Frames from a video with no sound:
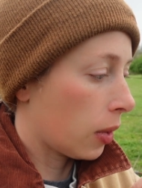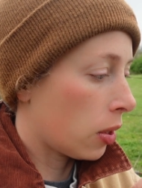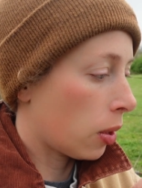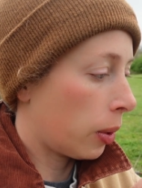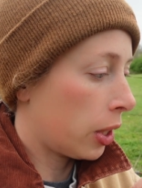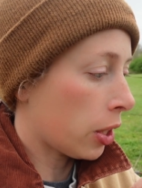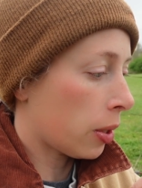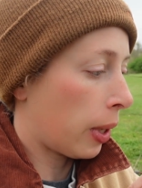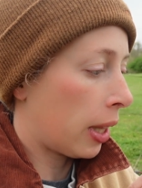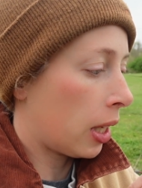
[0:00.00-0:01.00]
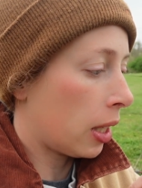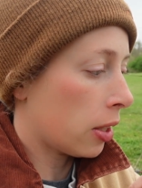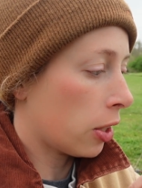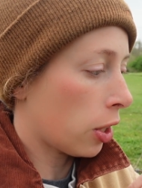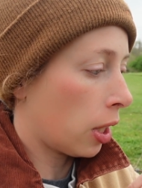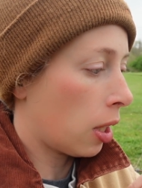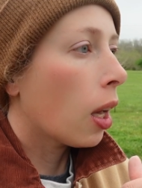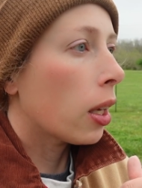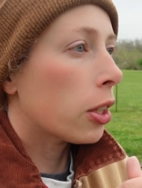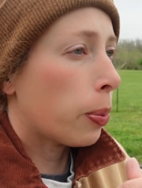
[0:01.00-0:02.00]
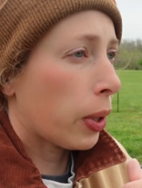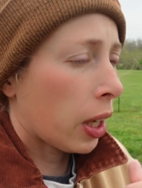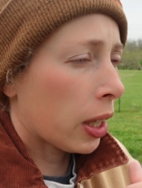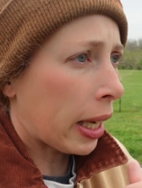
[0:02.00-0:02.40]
so we just made the decision to put her